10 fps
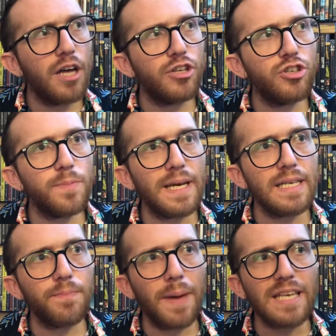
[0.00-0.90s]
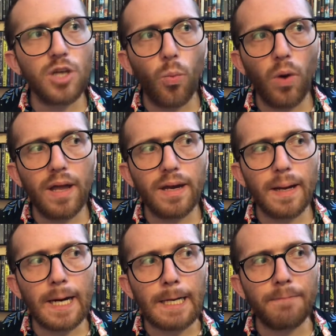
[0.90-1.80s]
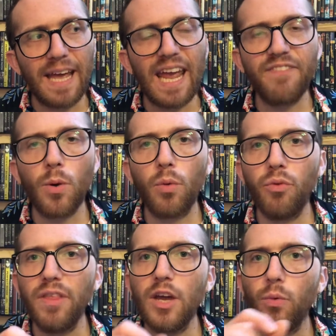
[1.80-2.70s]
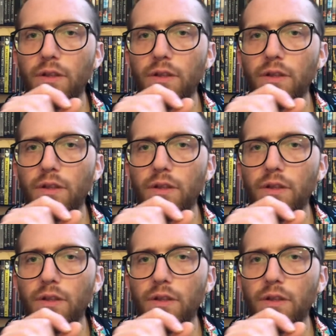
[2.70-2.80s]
Just because based on what, if they were really going to